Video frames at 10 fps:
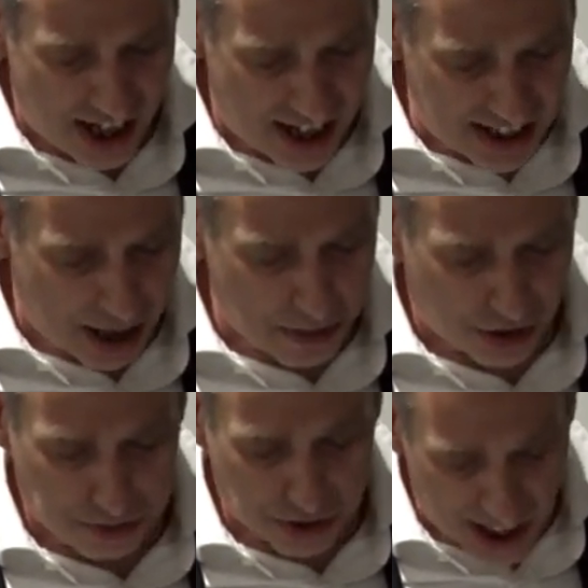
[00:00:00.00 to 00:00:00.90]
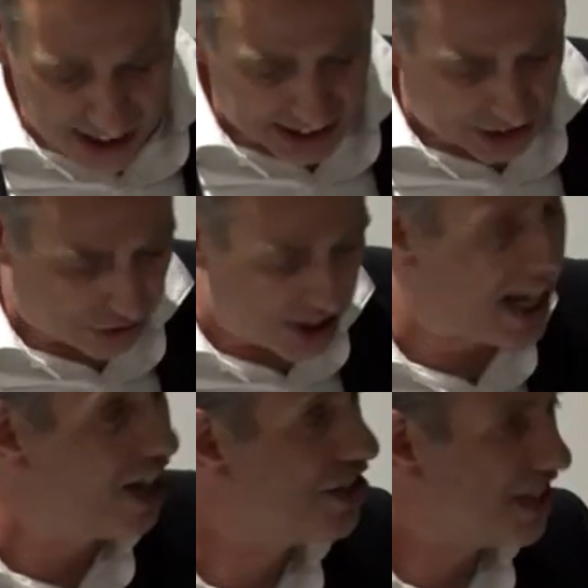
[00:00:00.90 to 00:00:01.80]
number of prizes for his
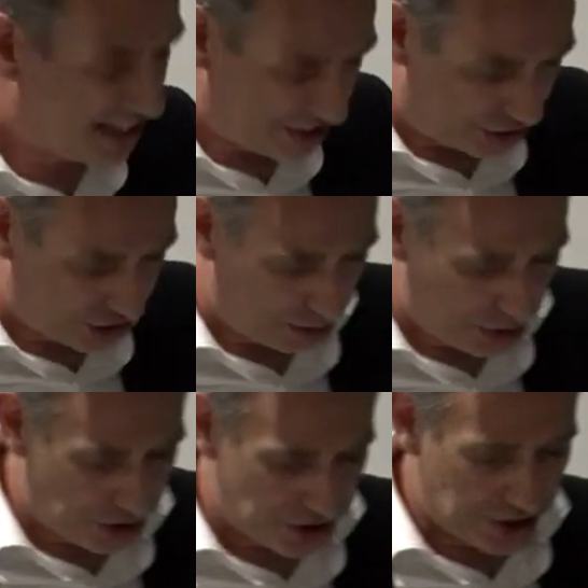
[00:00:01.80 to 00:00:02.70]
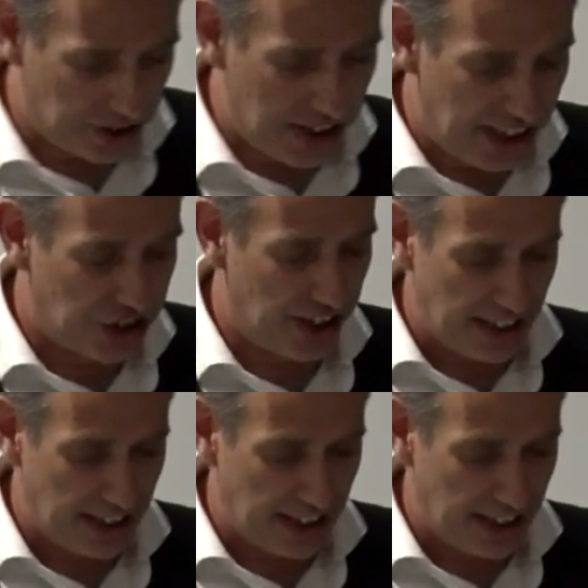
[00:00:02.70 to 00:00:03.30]
outstanding contributions to teaching,